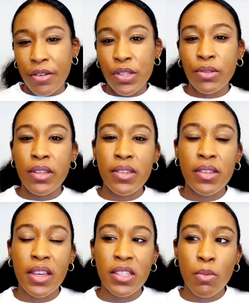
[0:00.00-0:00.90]
So
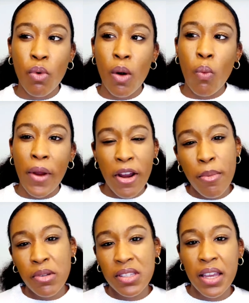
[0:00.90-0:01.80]
it's a more
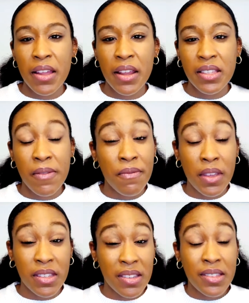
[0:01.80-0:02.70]
wearable scent.
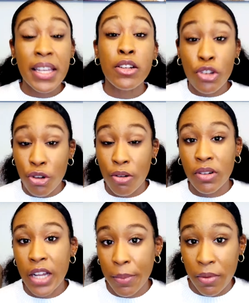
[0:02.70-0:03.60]
It's a signature
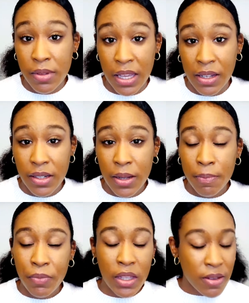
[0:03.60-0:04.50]
type of scent.
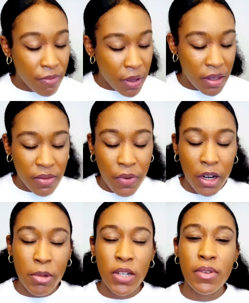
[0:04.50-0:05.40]
It's very
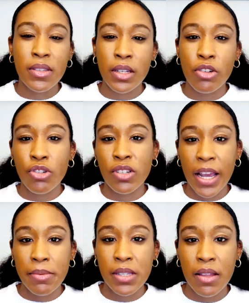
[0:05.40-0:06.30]
much of a signature
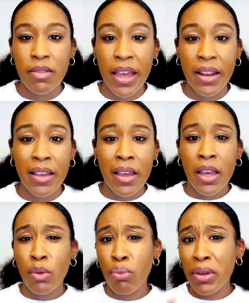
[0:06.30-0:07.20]
type scent that
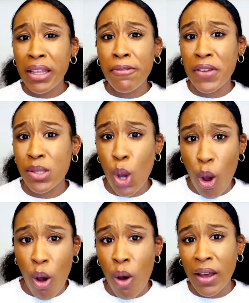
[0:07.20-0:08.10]
really fits
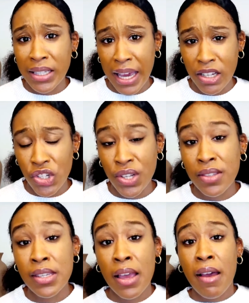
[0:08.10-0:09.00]
all occasions.